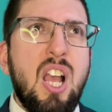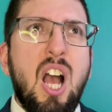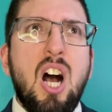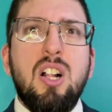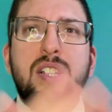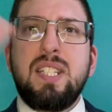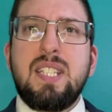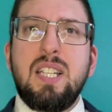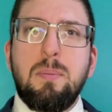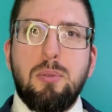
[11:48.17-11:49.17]
all
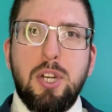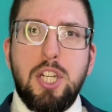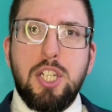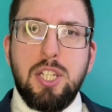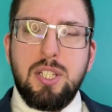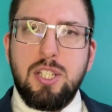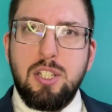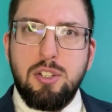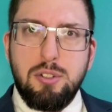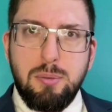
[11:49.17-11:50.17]
celebrations
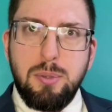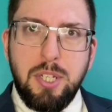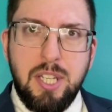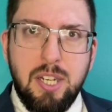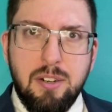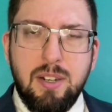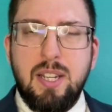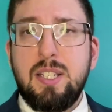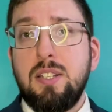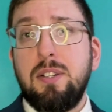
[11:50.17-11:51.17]
through the year. I
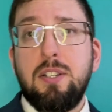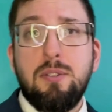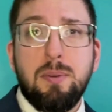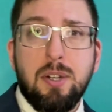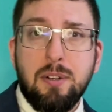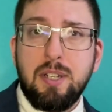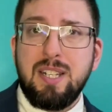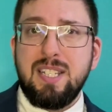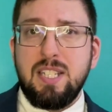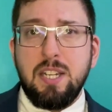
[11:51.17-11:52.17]
started to record it
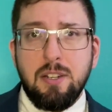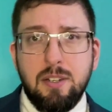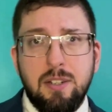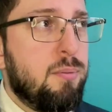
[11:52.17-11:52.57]
this year.